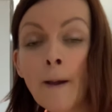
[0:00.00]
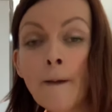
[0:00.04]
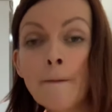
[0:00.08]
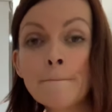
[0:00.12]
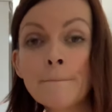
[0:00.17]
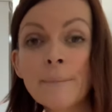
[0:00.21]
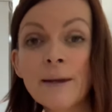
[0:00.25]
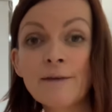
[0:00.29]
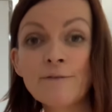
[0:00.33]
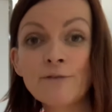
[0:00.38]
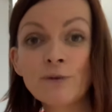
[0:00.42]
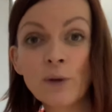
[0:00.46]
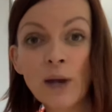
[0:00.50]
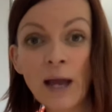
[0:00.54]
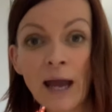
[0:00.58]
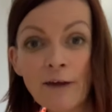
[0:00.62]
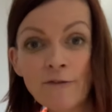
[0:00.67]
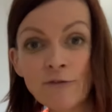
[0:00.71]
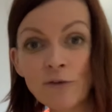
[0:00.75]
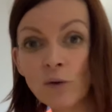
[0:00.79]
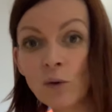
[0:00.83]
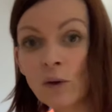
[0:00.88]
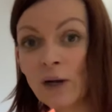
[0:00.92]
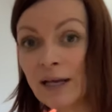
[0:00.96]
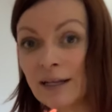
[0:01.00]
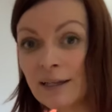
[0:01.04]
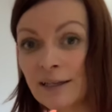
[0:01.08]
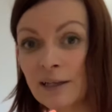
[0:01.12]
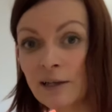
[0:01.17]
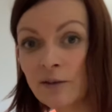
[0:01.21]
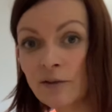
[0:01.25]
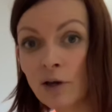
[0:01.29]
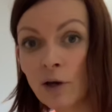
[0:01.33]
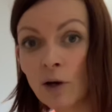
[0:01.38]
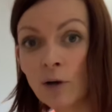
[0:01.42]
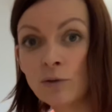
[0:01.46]
But if you haven't got any of
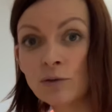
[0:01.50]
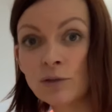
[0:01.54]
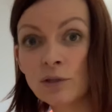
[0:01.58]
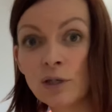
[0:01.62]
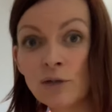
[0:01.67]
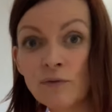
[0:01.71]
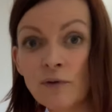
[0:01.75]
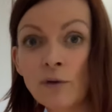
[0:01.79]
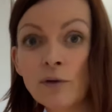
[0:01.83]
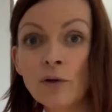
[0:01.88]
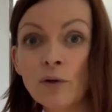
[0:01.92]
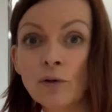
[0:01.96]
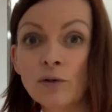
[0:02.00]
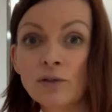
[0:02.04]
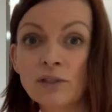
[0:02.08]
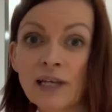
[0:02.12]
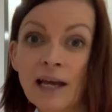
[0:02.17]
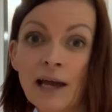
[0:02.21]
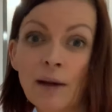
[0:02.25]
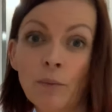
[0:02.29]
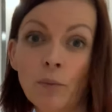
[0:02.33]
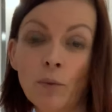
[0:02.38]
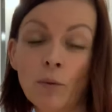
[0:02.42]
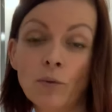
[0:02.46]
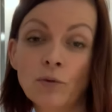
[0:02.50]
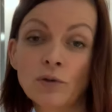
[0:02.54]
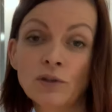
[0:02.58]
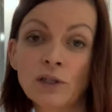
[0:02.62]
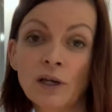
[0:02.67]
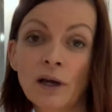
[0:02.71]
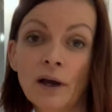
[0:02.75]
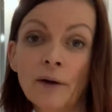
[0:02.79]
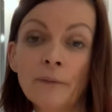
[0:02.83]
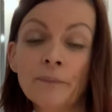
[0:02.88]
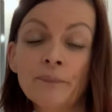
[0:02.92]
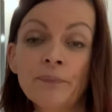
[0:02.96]
those and you've only got tap
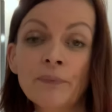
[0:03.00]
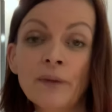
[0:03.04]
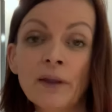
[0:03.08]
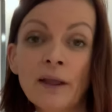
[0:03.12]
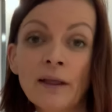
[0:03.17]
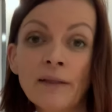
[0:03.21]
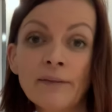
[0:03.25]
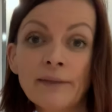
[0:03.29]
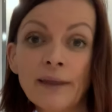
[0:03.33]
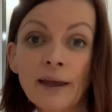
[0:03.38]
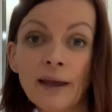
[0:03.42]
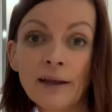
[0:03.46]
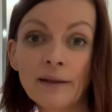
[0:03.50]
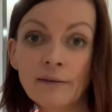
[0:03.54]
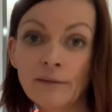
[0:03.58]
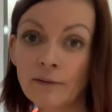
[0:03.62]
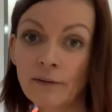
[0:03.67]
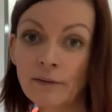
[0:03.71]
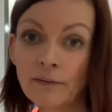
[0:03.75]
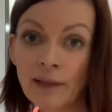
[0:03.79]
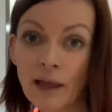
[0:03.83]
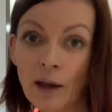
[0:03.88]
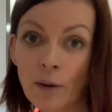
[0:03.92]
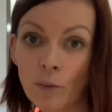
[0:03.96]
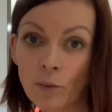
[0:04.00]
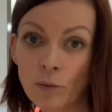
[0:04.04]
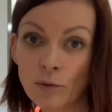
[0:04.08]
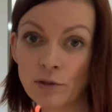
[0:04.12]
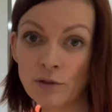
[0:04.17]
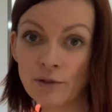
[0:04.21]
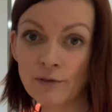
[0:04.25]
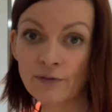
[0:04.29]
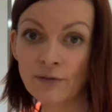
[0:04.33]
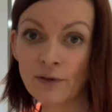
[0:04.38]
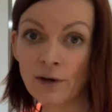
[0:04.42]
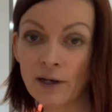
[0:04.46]
water, then that will
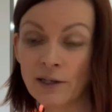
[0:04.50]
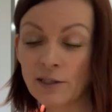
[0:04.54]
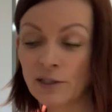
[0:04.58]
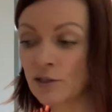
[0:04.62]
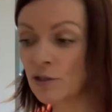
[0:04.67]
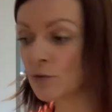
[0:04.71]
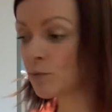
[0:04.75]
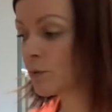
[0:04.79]
suffice as